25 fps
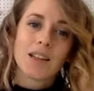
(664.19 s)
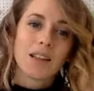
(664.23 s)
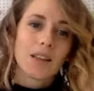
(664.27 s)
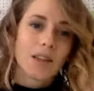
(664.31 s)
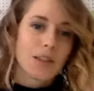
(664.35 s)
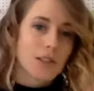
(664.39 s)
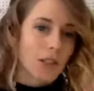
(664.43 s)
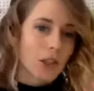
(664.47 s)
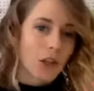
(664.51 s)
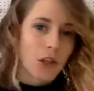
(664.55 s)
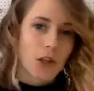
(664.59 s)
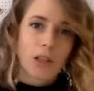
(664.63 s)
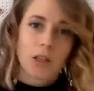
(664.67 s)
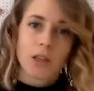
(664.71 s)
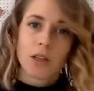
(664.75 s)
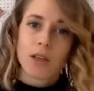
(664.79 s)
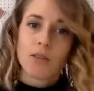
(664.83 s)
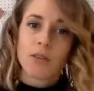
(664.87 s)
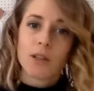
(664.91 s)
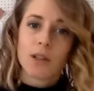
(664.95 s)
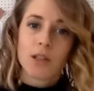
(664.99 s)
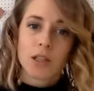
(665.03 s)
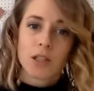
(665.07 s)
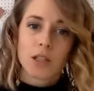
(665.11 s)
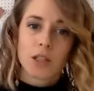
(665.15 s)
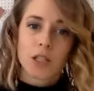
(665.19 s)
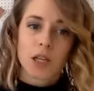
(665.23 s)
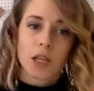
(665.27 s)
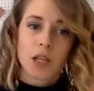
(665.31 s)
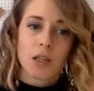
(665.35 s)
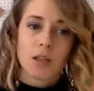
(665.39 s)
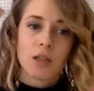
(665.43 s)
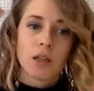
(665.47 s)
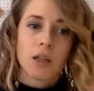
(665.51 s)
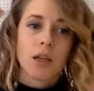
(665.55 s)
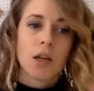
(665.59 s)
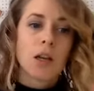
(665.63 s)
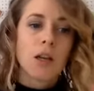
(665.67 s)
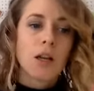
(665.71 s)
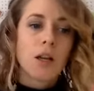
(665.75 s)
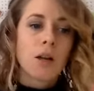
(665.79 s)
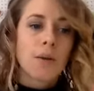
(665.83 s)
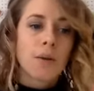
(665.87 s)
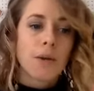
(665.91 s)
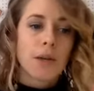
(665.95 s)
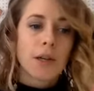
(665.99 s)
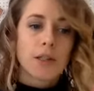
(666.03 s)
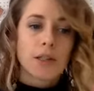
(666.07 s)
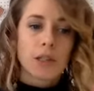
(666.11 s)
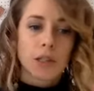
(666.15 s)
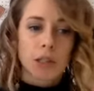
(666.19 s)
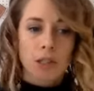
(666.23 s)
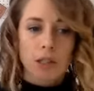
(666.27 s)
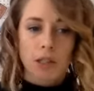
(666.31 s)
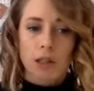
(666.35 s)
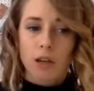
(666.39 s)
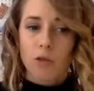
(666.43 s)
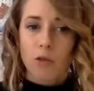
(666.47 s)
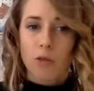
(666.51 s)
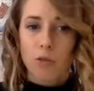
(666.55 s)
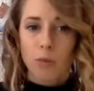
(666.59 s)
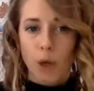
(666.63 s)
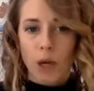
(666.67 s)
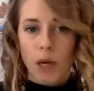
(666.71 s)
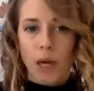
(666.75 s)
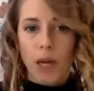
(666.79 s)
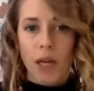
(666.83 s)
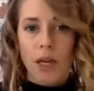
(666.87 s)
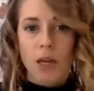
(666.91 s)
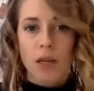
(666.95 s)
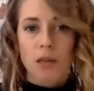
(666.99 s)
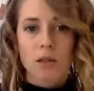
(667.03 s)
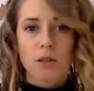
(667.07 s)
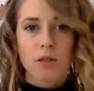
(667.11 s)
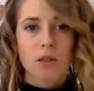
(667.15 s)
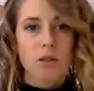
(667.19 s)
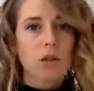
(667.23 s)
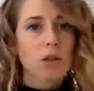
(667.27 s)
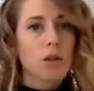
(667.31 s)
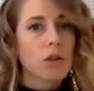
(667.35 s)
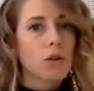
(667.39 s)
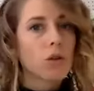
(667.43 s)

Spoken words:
it's in good enough condition, it's a good enough brand,